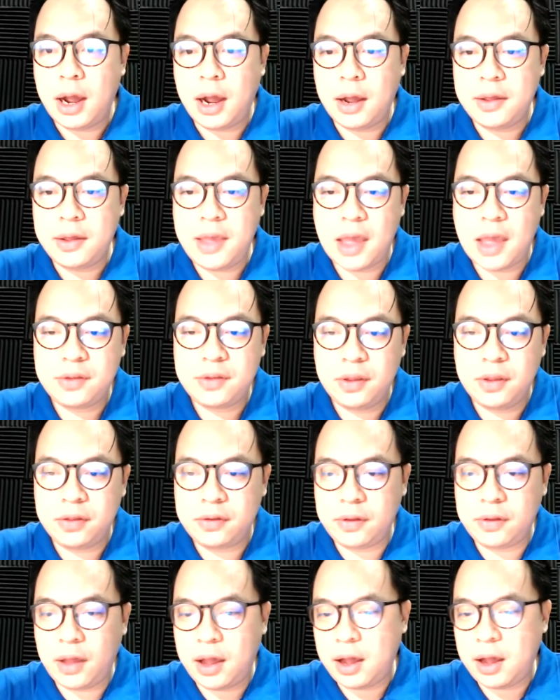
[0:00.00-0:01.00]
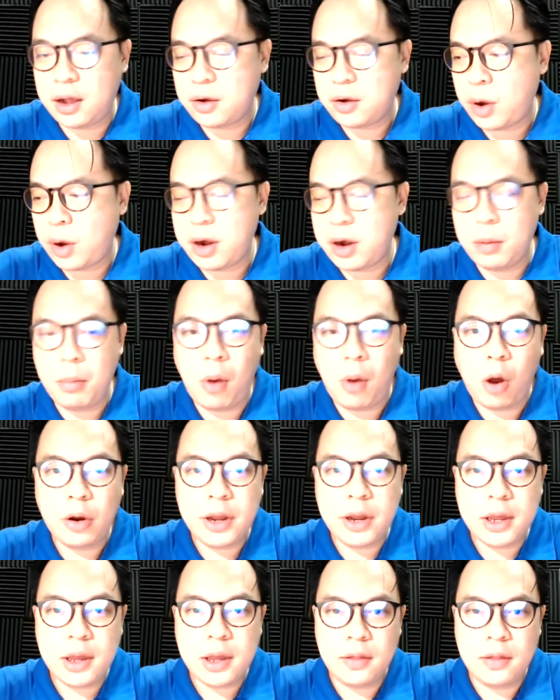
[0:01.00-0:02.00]
Yes, it's quite a
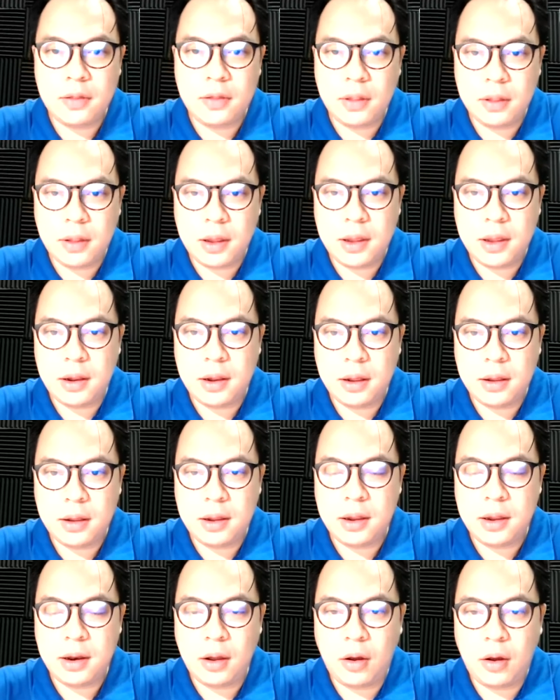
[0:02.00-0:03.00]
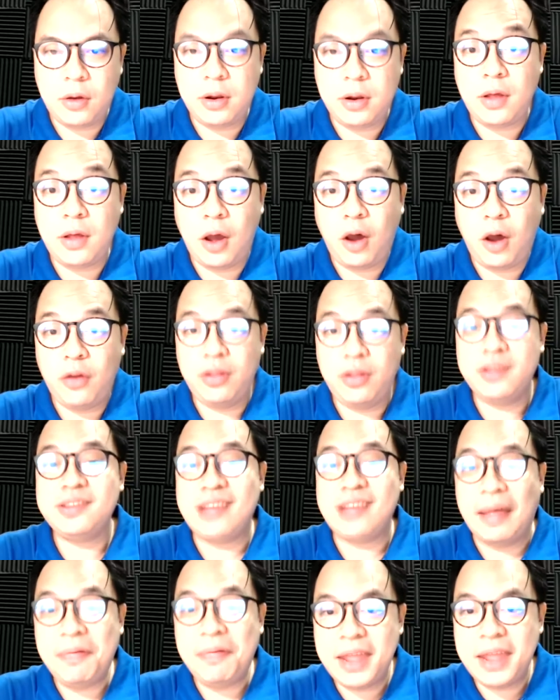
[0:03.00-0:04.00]
morning on a
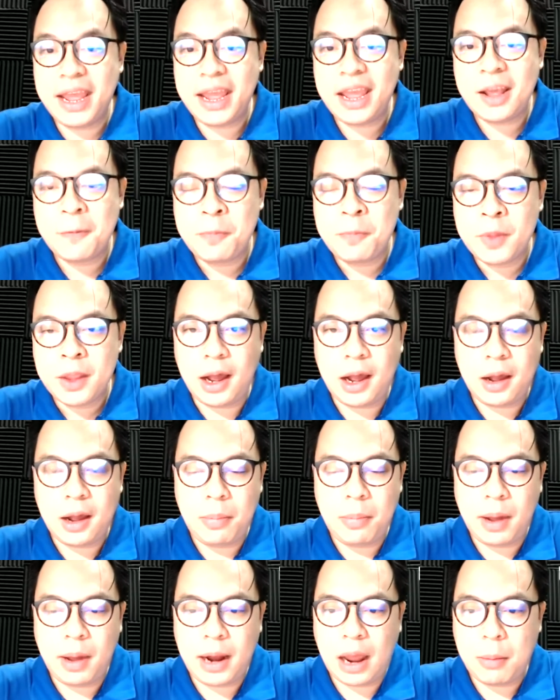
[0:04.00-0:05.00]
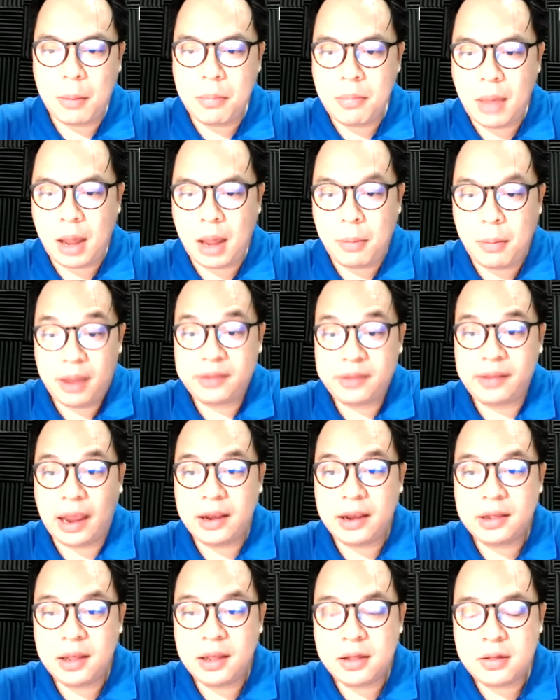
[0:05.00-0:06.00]
Sunday, but I'm
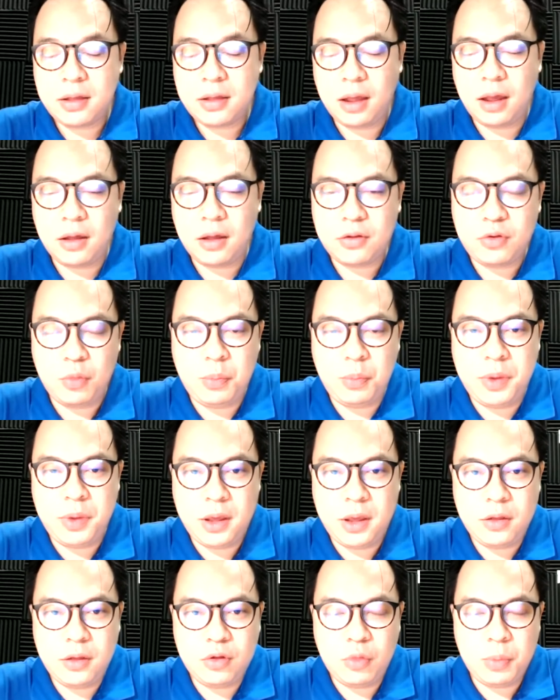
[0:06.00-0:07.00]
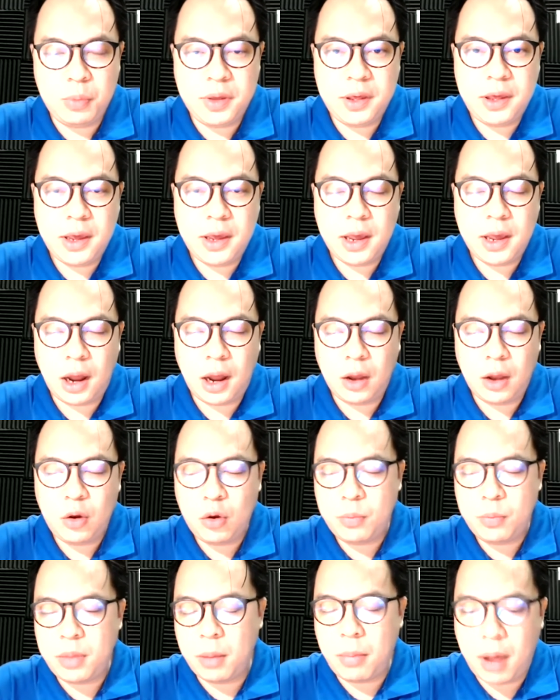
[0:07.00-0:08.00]
excited to be here. I hope
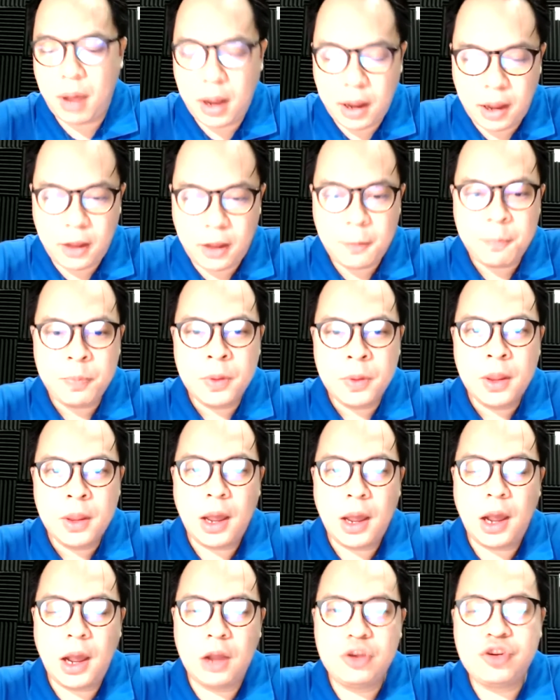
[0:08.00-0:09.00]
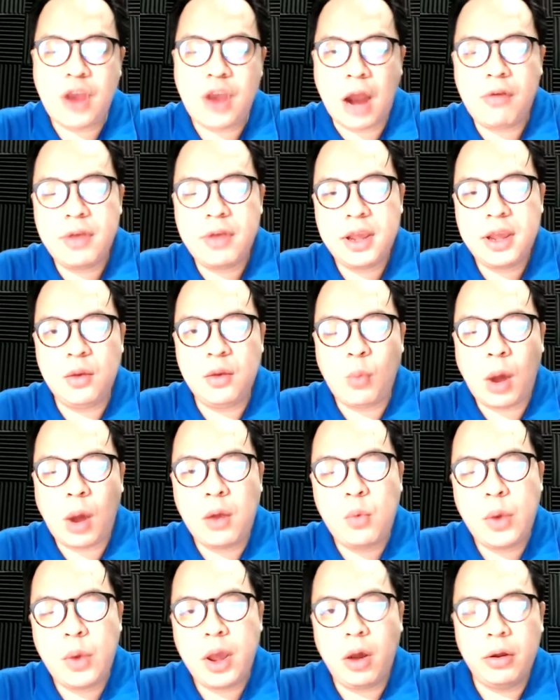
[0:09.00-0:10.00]
that my sharing in one
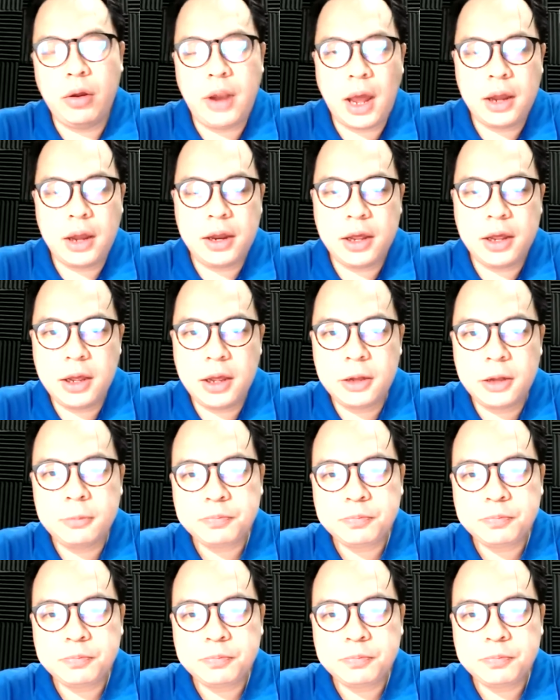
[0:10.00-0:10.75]
way or another